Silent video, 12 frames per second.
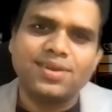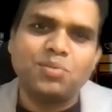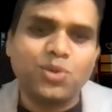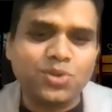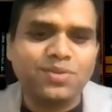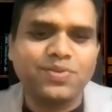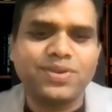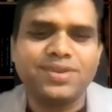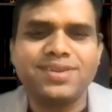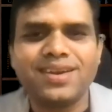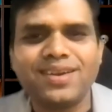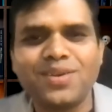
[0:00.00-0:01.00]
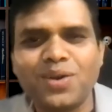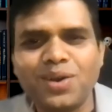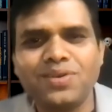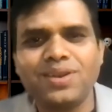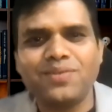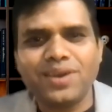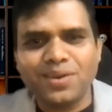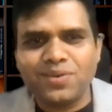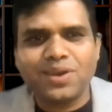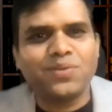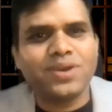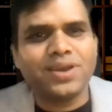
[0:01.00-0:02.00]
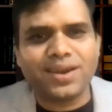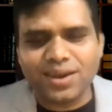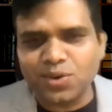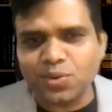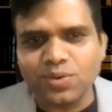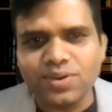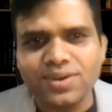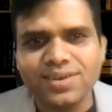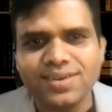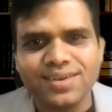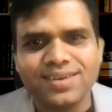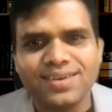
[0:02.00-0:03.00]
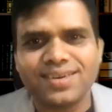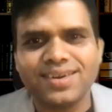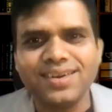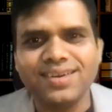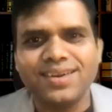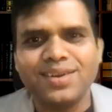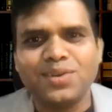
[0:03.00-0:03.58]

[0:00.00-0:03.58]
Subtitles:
Most of us are not even aware where we are heading to, right?